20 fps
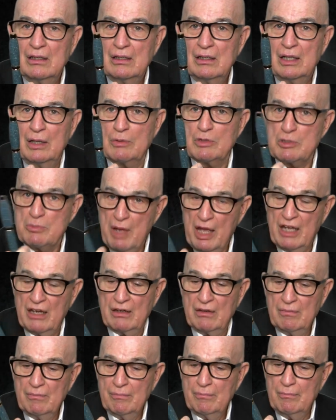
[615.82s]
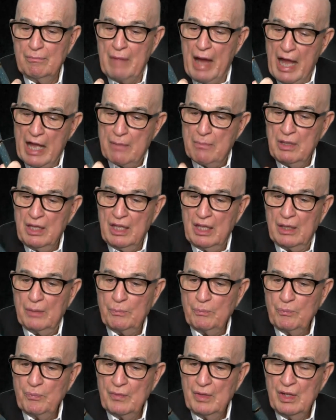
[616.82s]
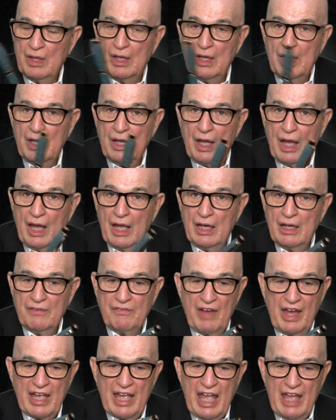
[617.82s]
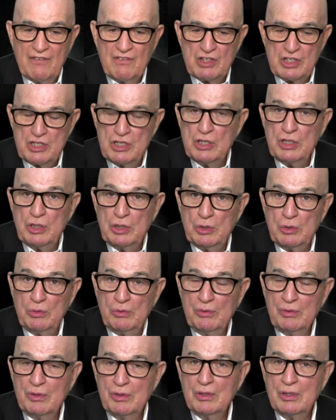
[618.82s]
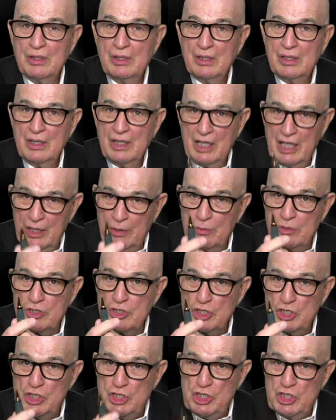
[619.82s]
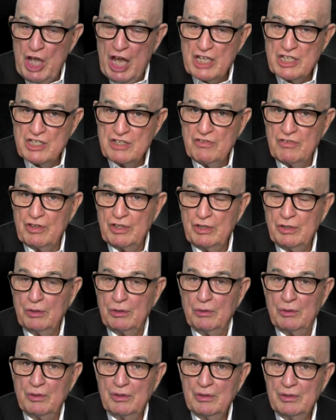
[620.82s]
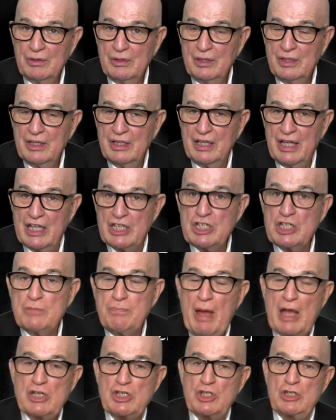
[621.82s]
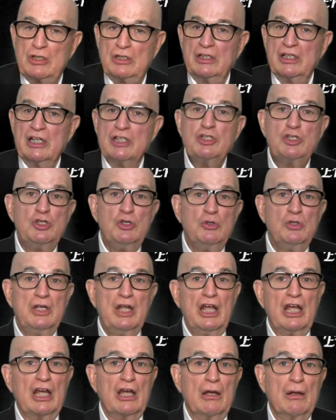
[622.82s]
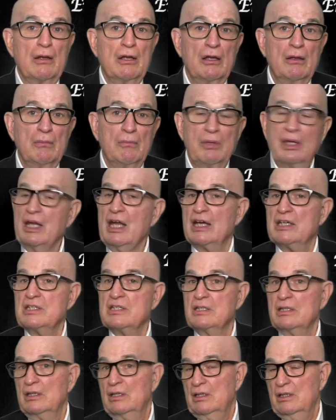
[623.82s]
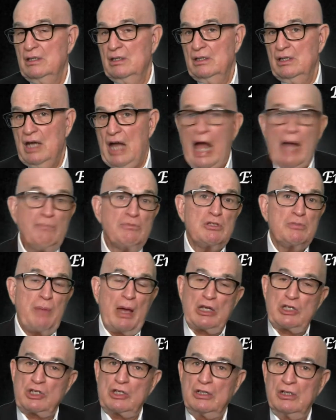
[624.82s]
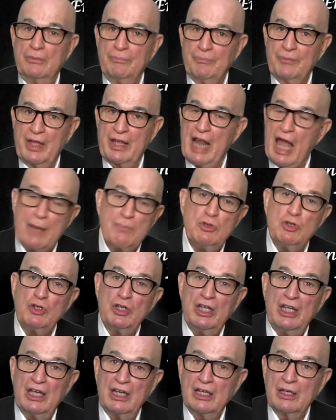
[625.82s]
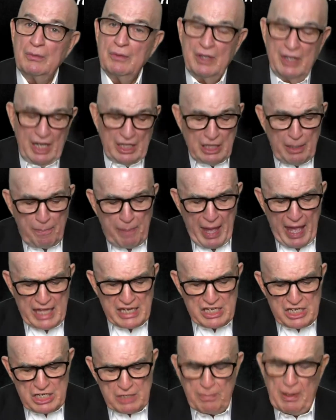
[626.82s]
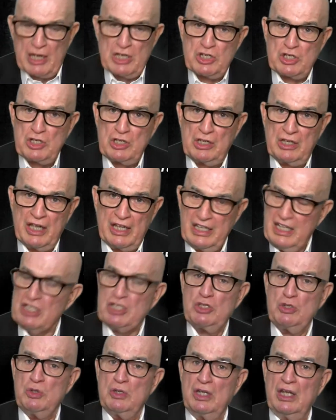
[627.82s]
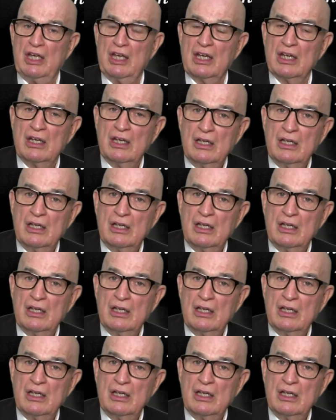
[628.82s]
It was made by me. And if I gave it to you, it was just for you. It's special. It's unique because I'm special and I'm unique. And the pen's special and it's unique.